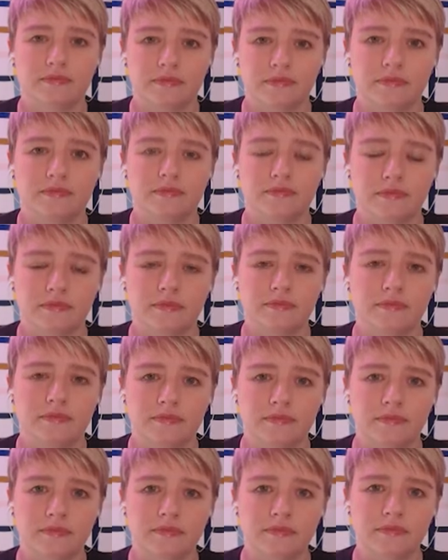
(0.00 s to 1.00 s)

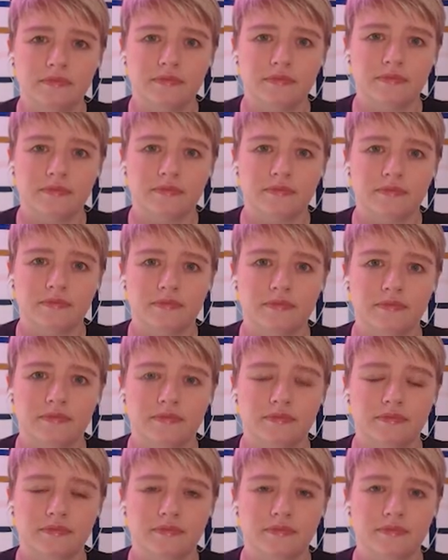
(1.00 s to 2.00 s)

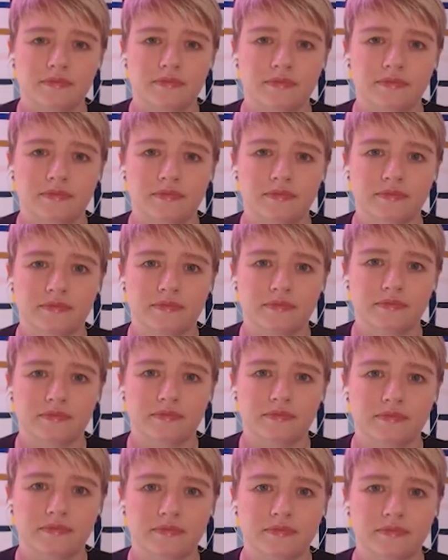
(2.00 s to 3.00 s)

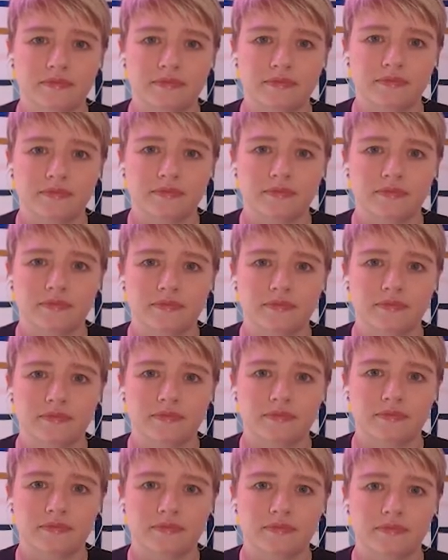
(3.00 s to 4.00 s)

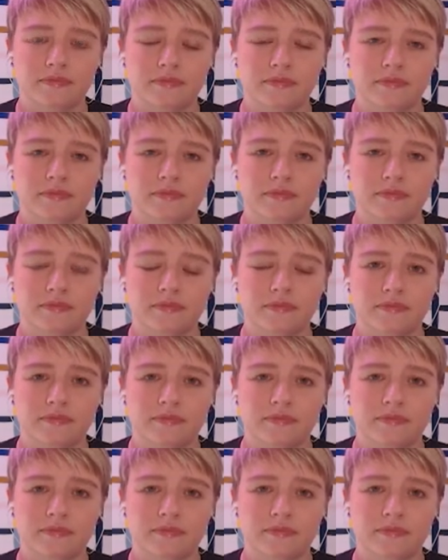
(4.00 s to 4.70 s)
This person isn't speaking.